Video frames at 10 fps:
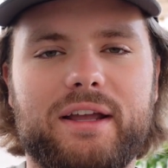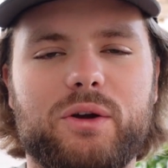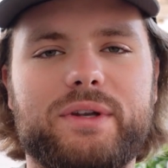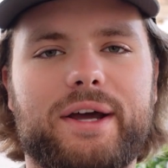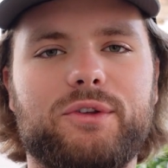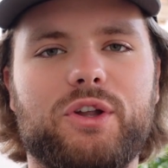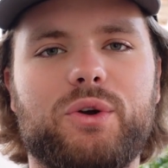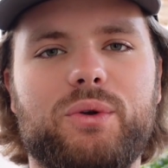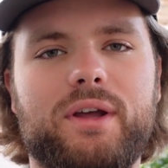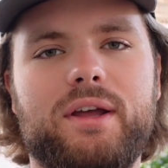Go
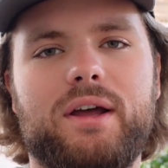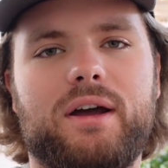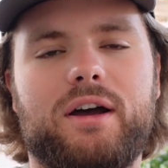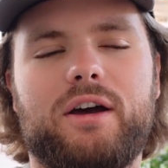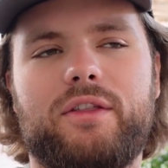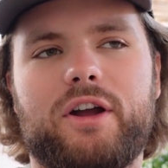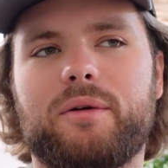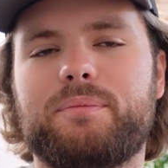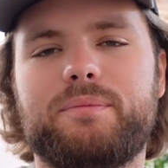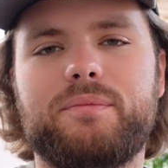download uh,
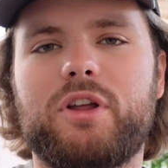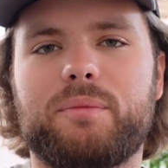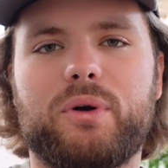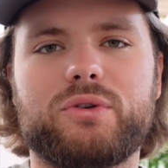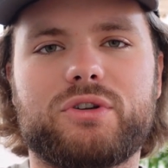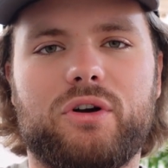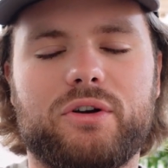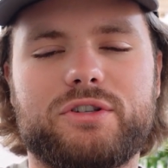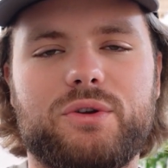their their postcards.